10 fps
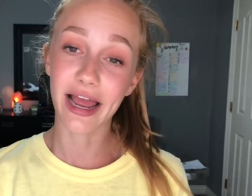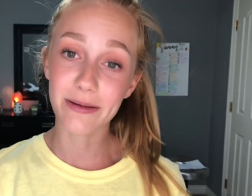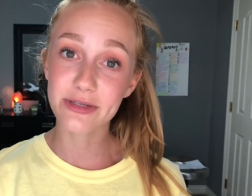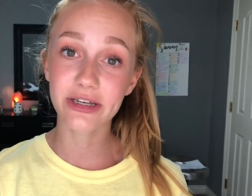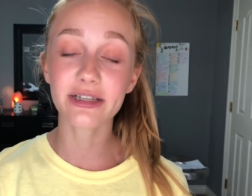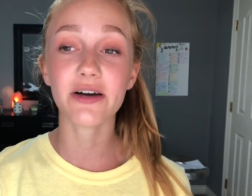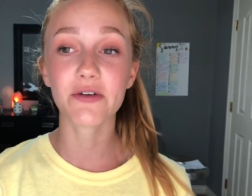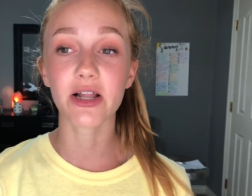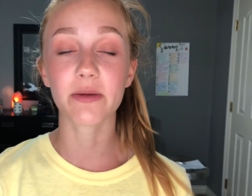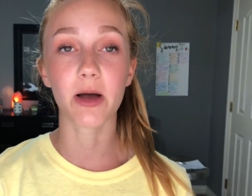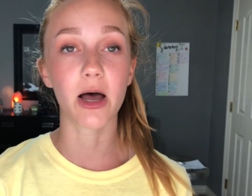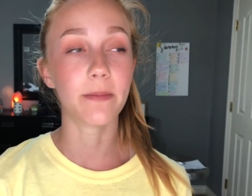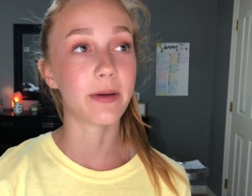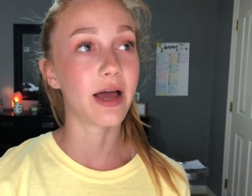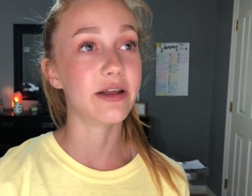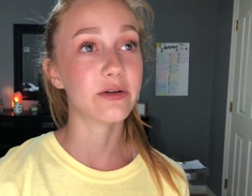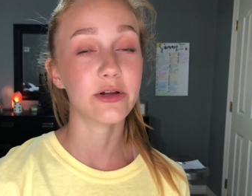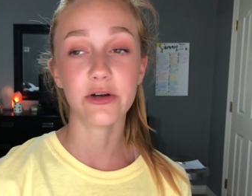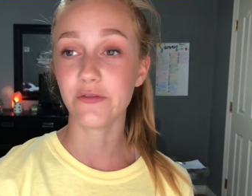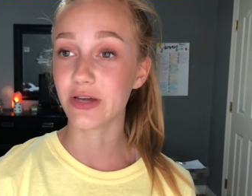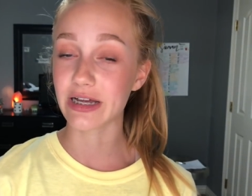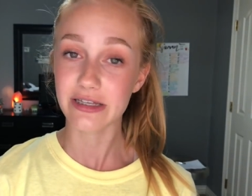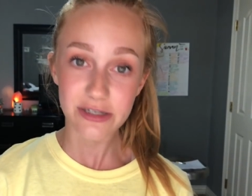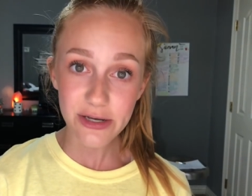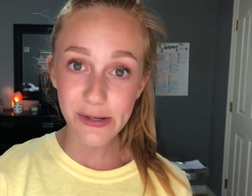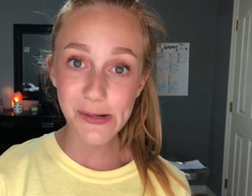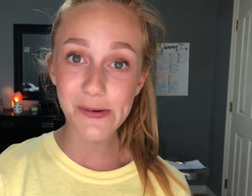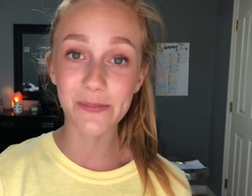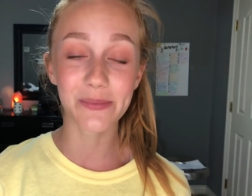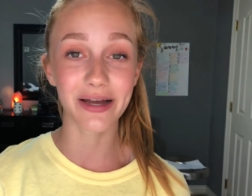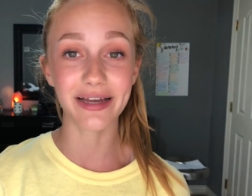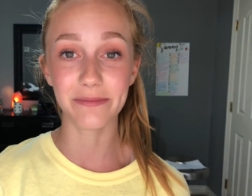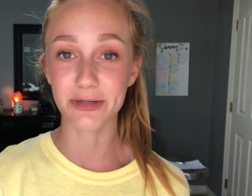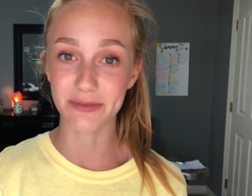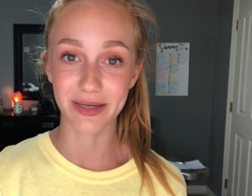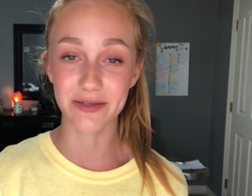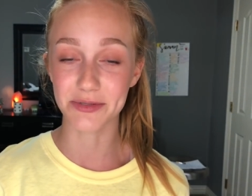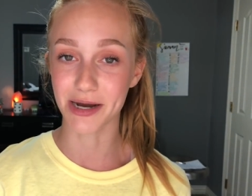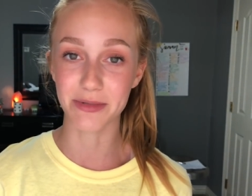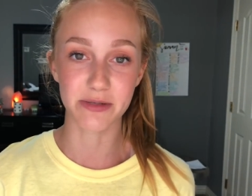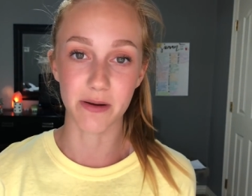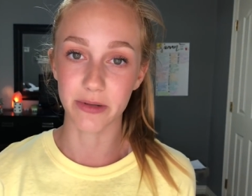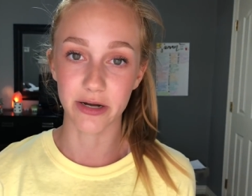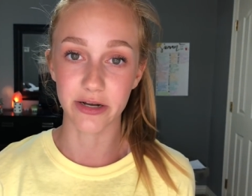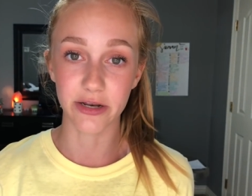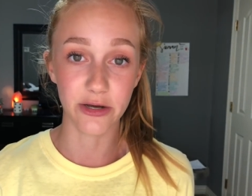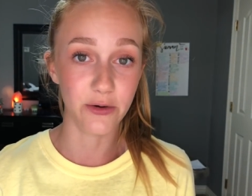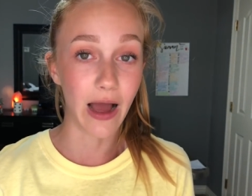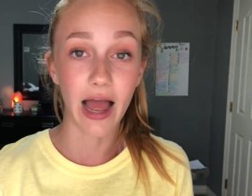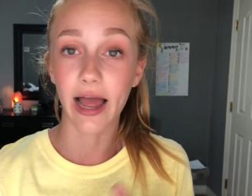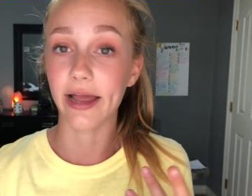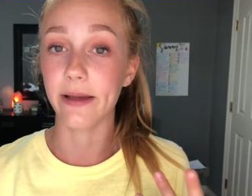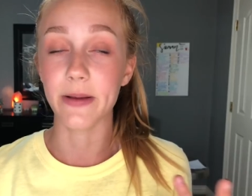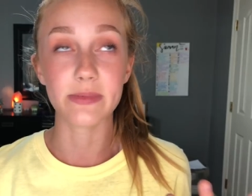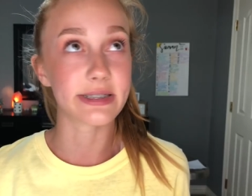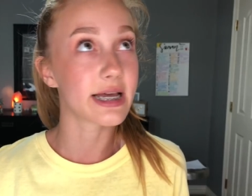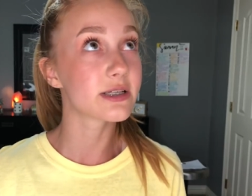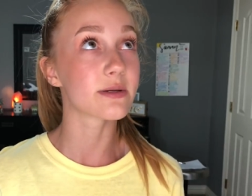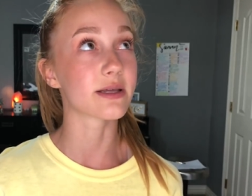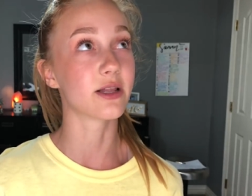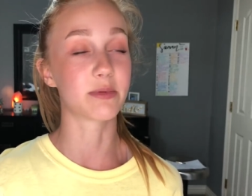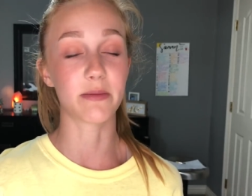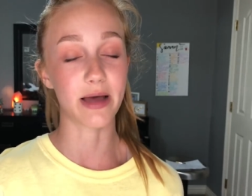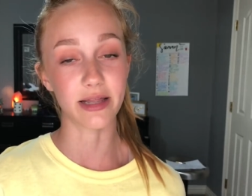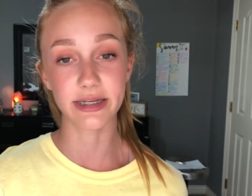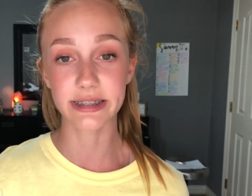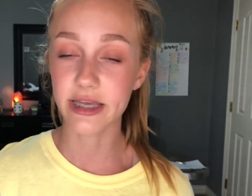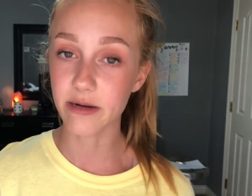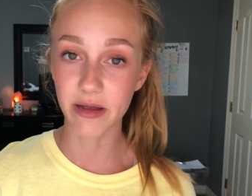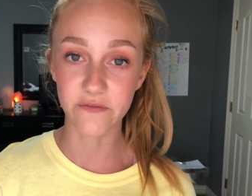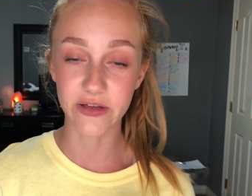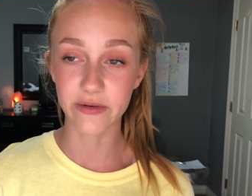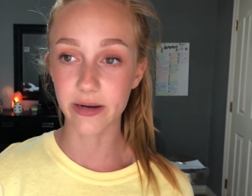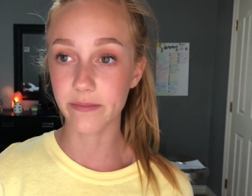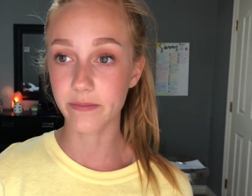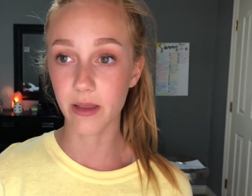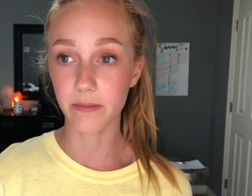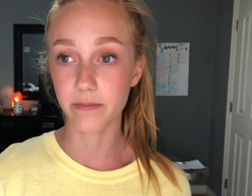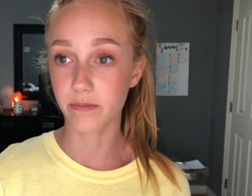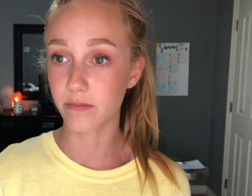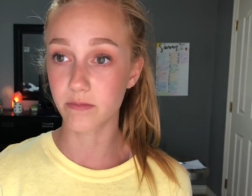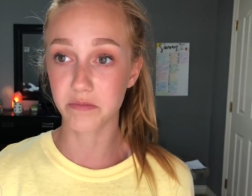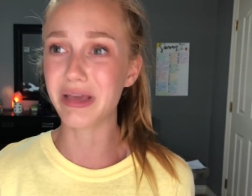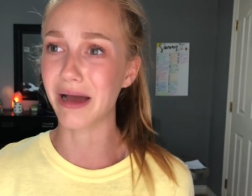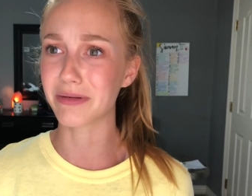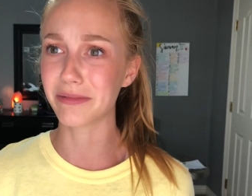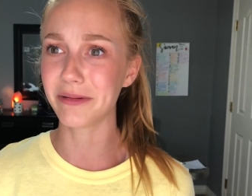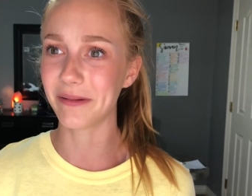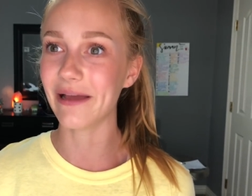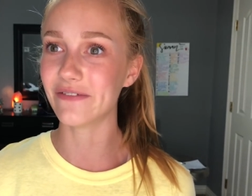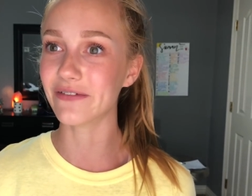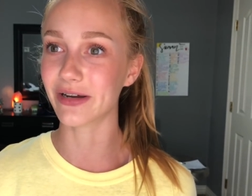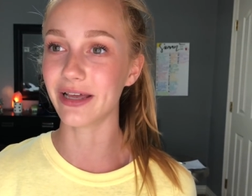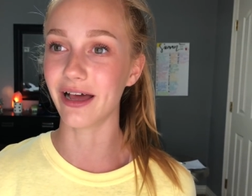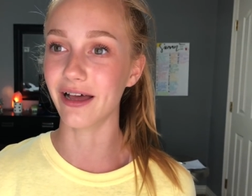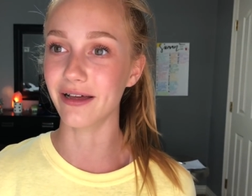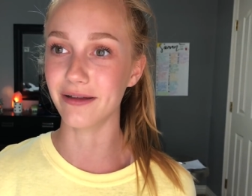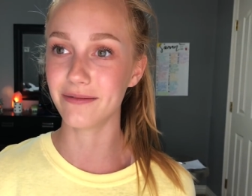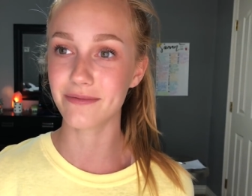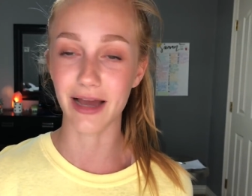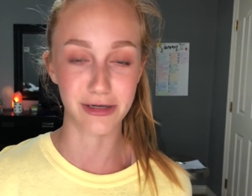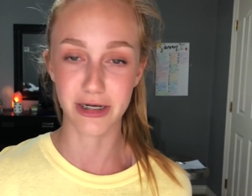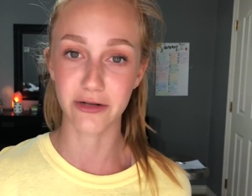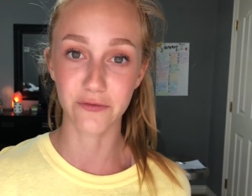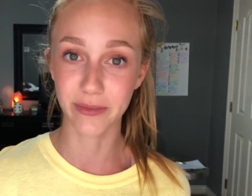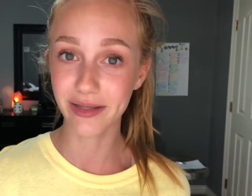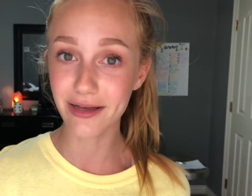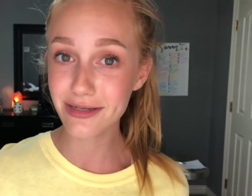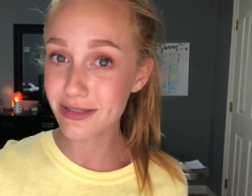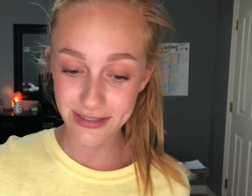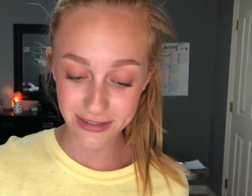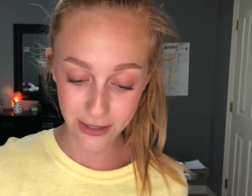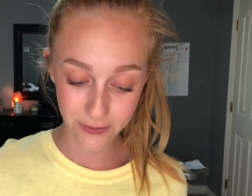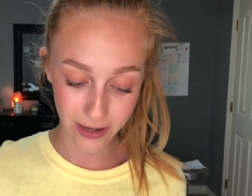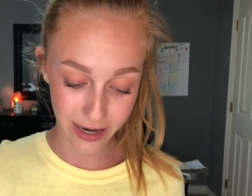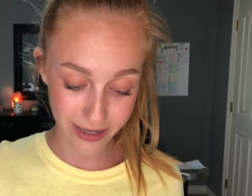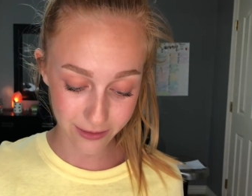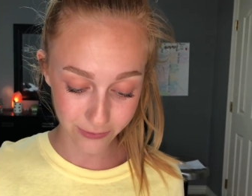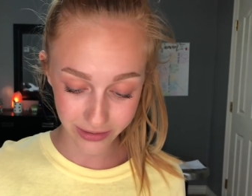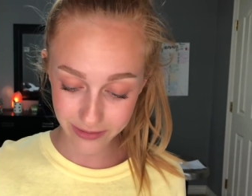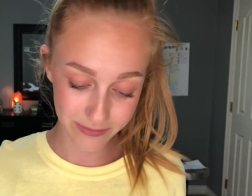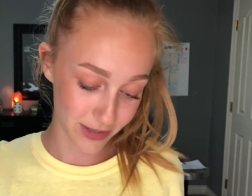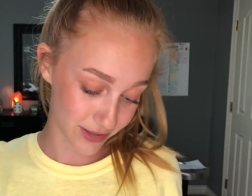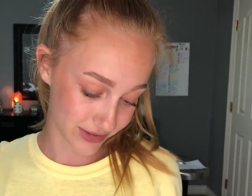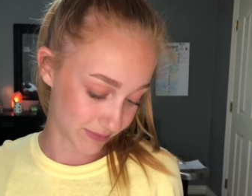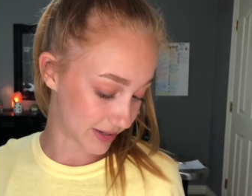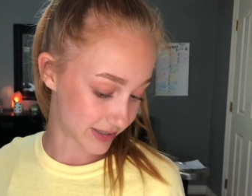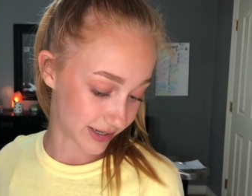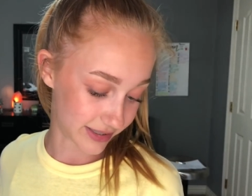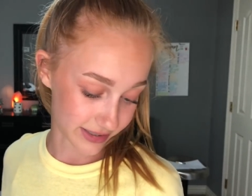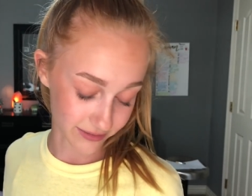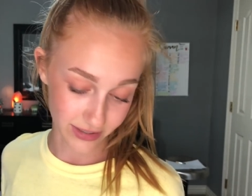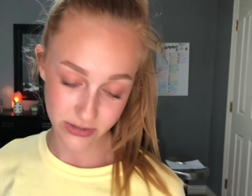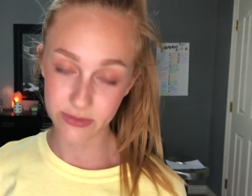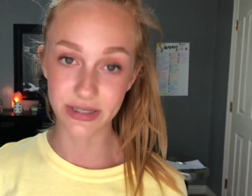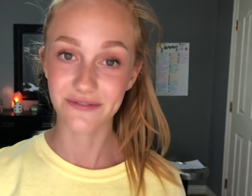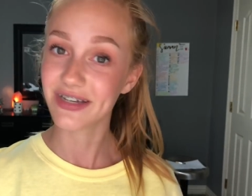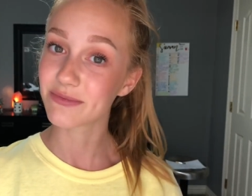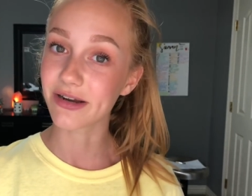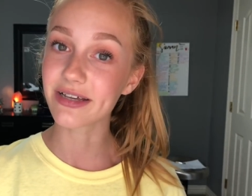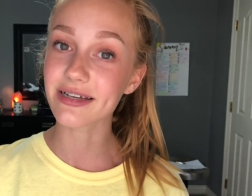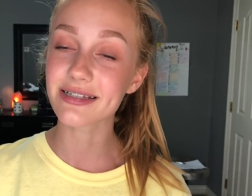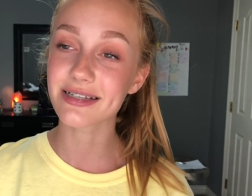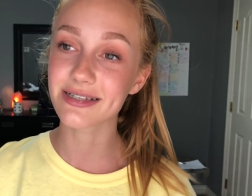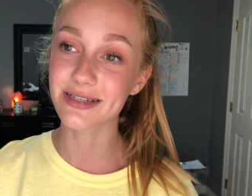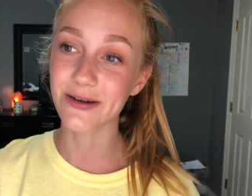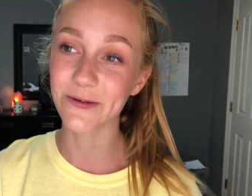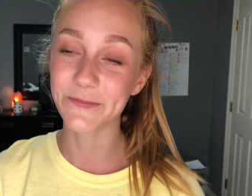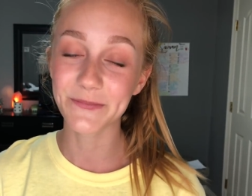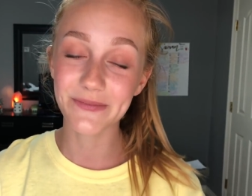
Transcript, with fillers: I absolutely love ColourPop. I don't know if you guys know, but most of my subscribers probably already know I am obsessed with ColourPop palettes. They are my favorite yeah, probably my favorite uh, eyeshadow formulas. So I really am not expecting anything less with these face products. So,